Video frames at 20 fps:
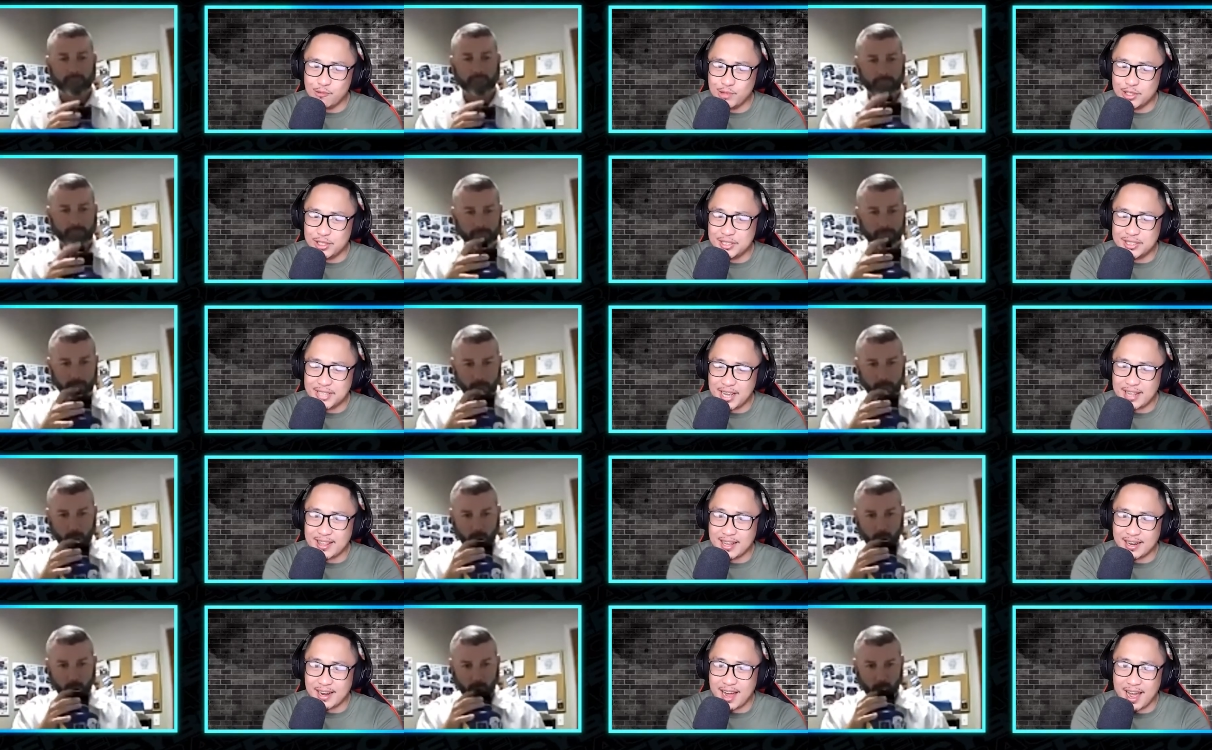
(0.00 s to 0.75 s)
Speaker 1: would you
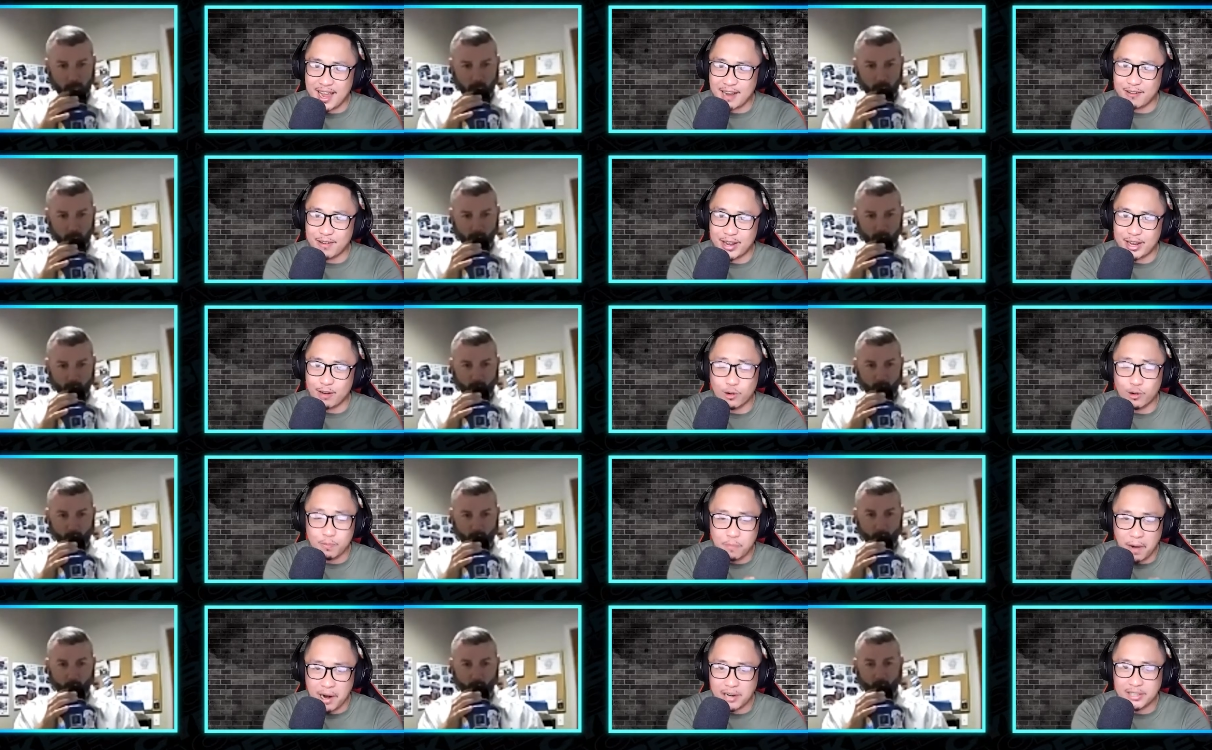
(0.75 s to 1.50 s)
say that hiring
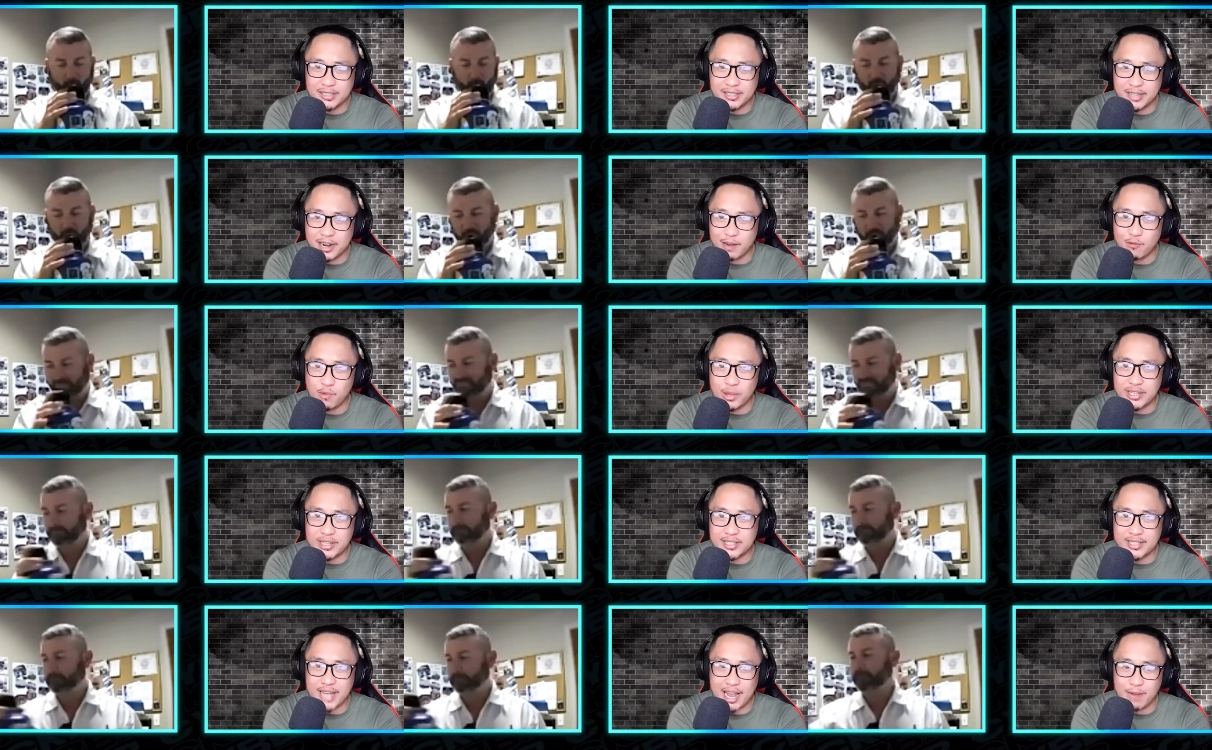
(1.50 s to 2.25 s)
or partnering
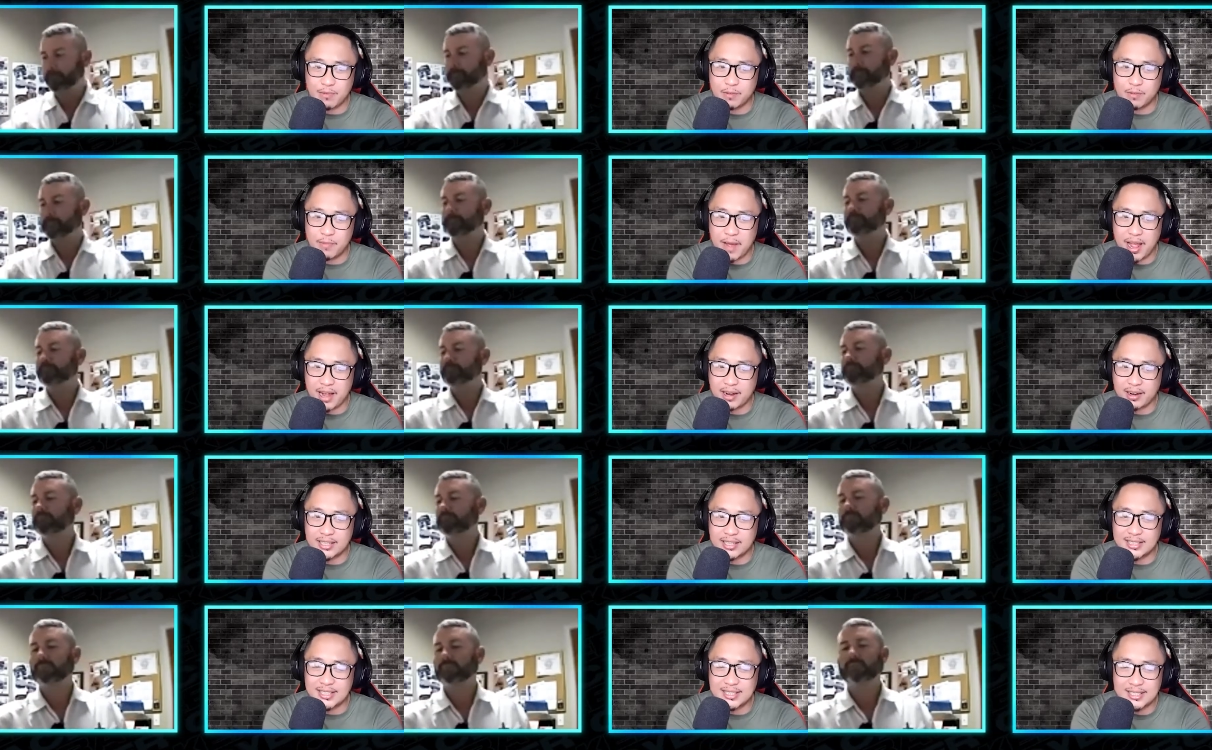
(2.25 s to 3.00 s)
with a
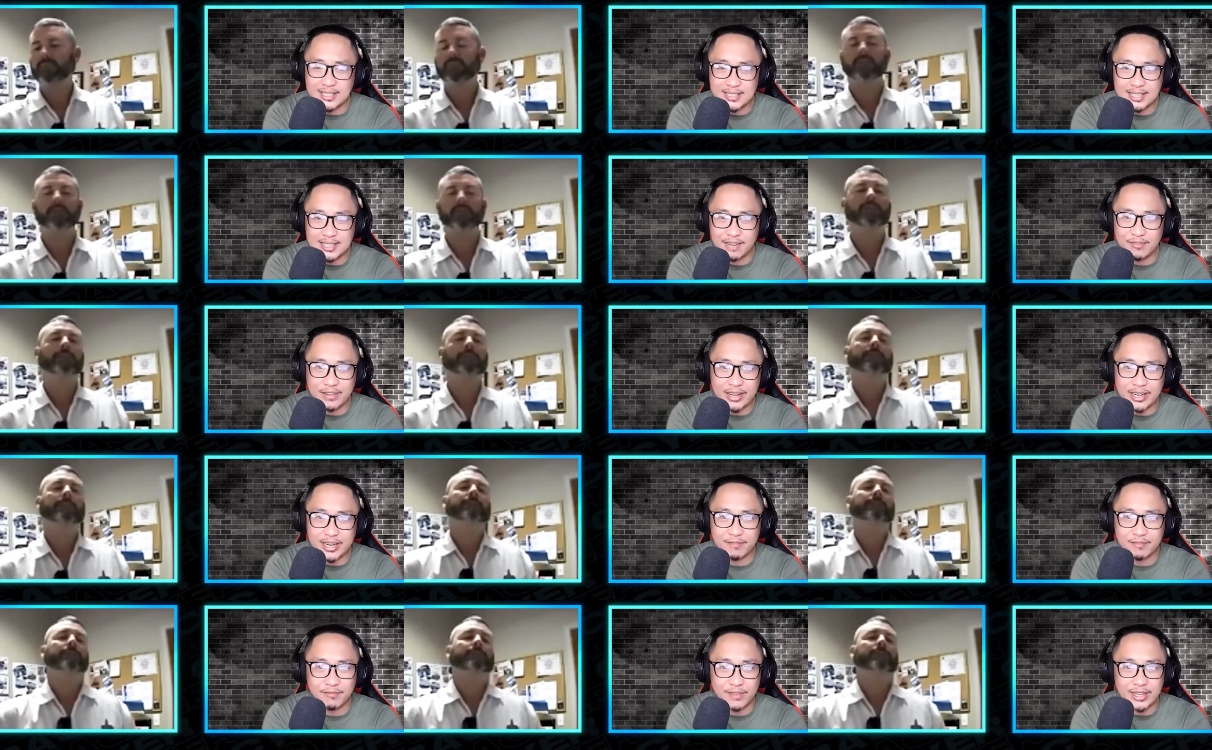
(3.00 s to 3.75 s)
cyberbacker is a
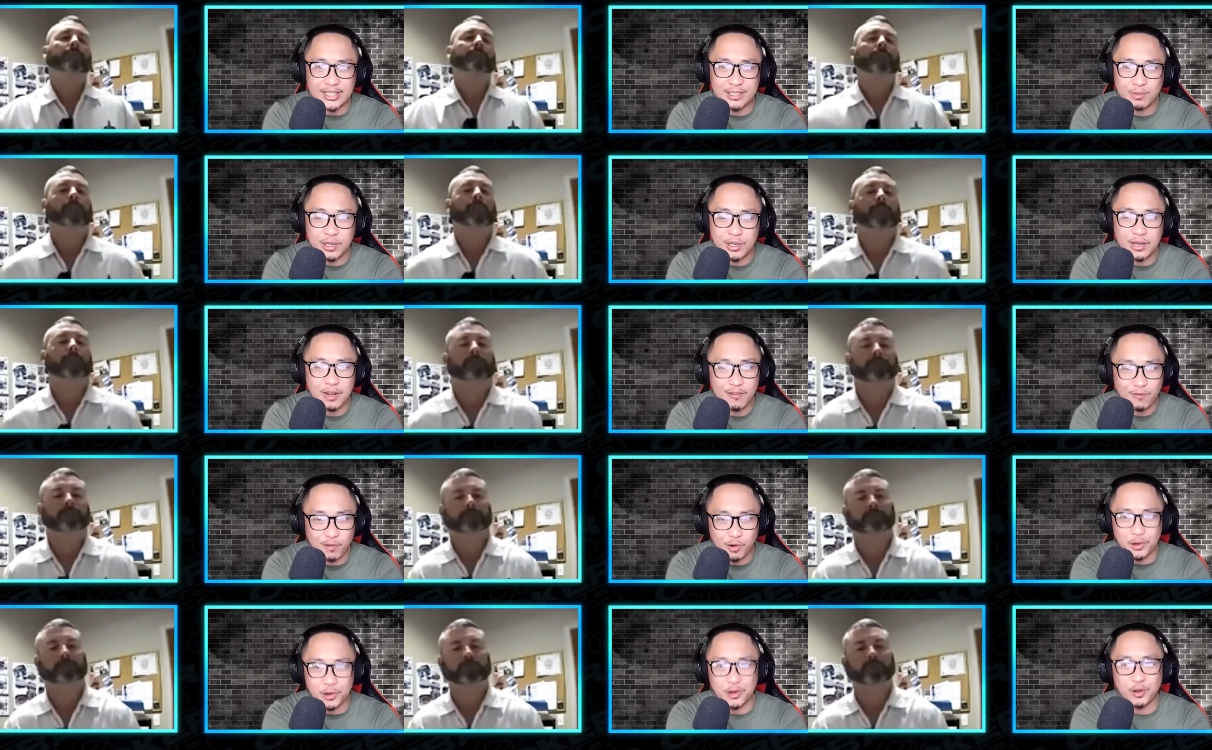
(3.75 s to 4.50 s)
significant investment
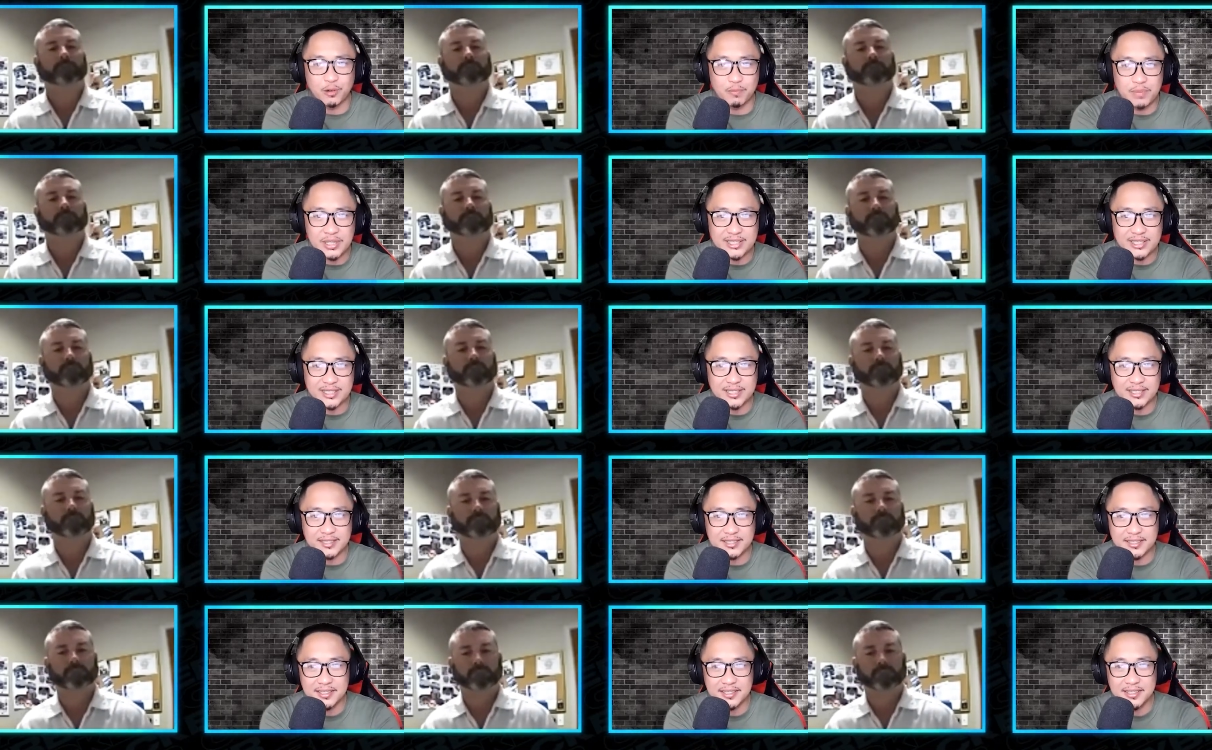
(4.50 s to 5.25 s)
for your
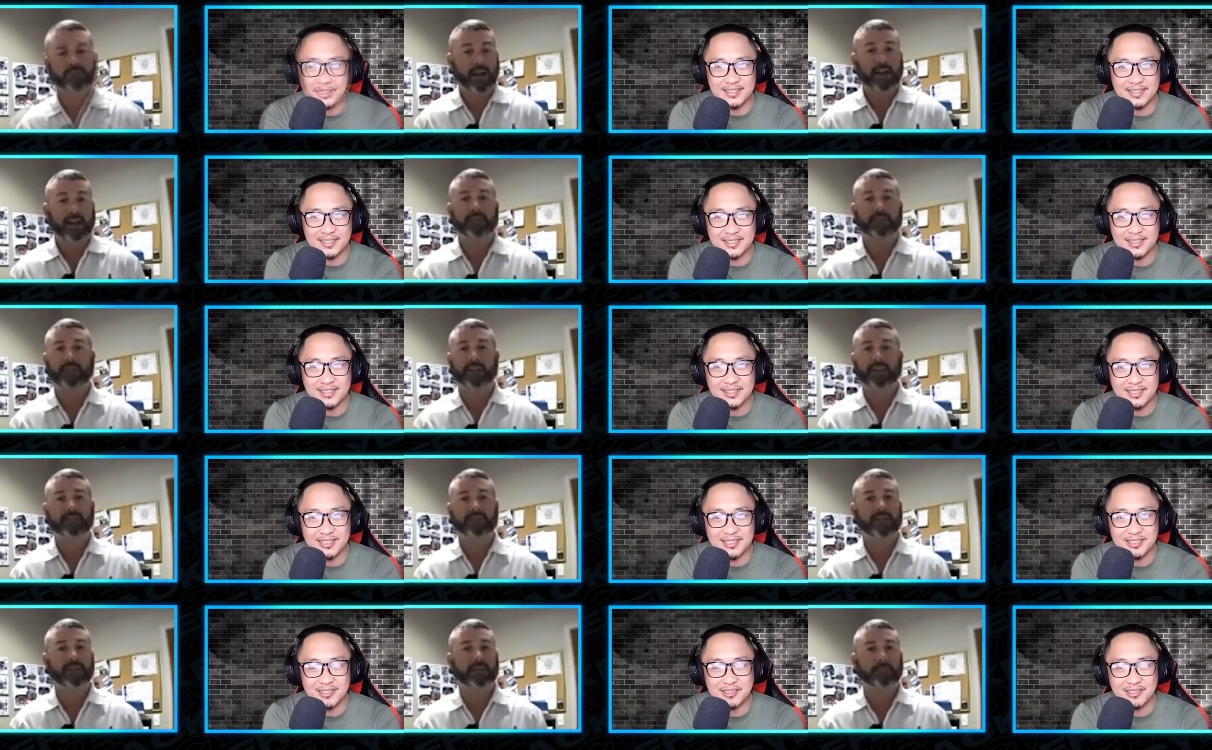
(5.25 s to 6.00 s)
business? Yeah,
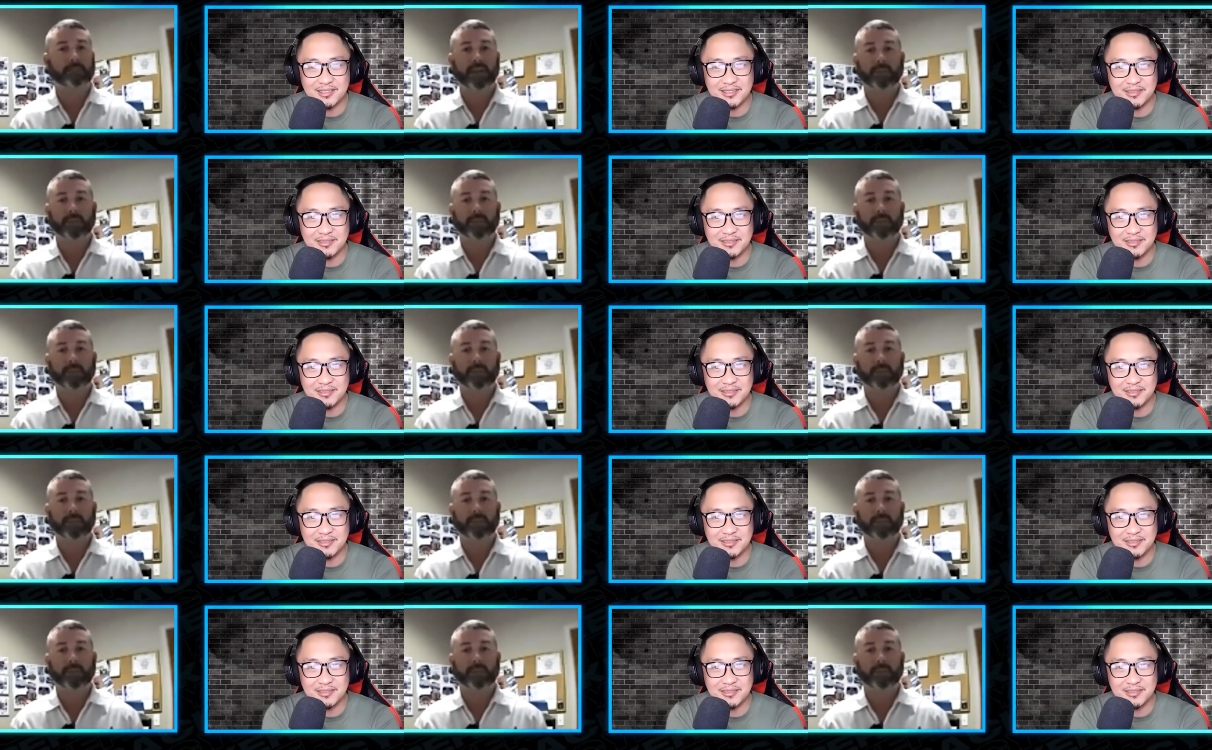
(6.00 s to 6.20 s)
investing in